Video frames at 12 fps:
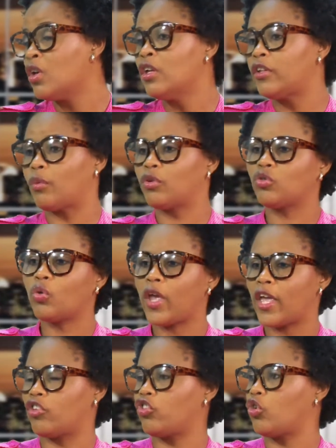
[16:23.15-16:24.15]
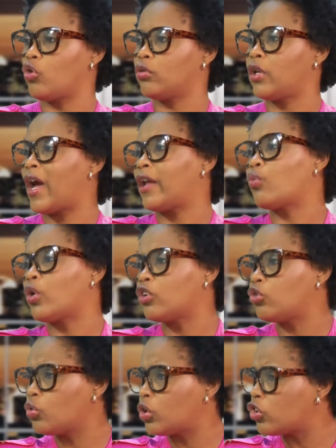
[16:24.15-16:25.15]
Mm. There was mm-hmm. no NGO. They had one or
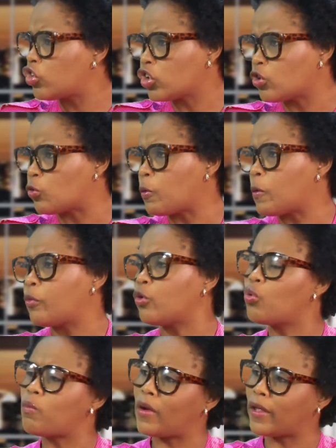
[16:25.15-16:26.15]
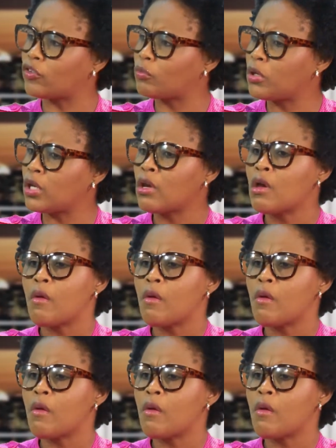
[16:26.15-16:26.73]
two good church people who blessed me,